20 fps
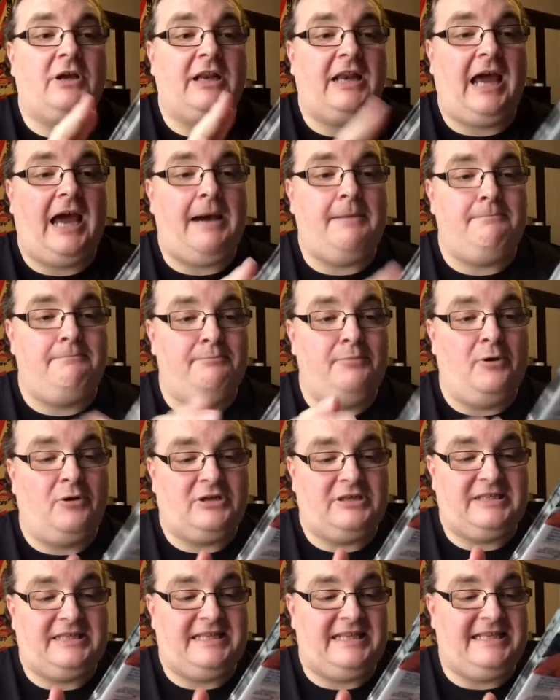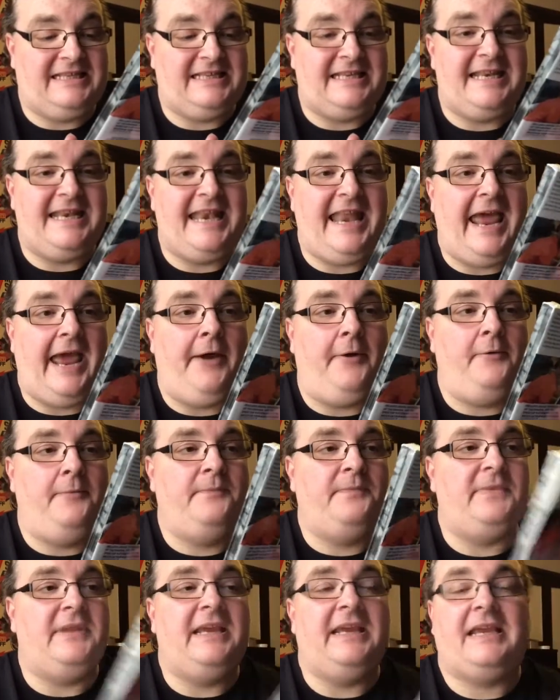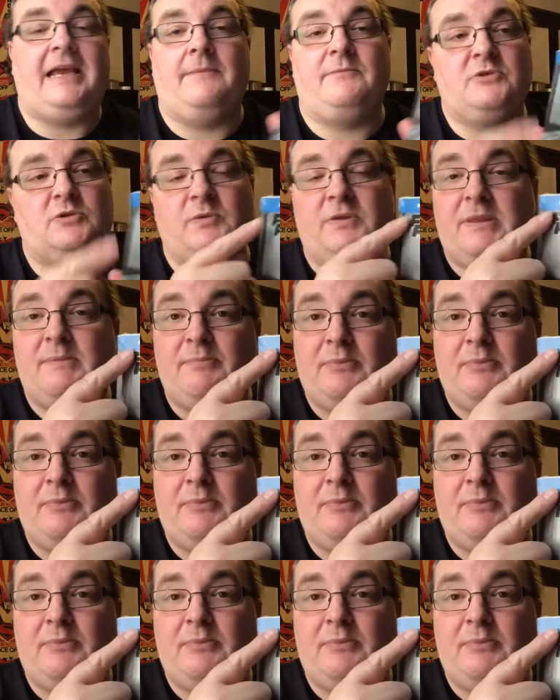going to unbox this now. It comes with the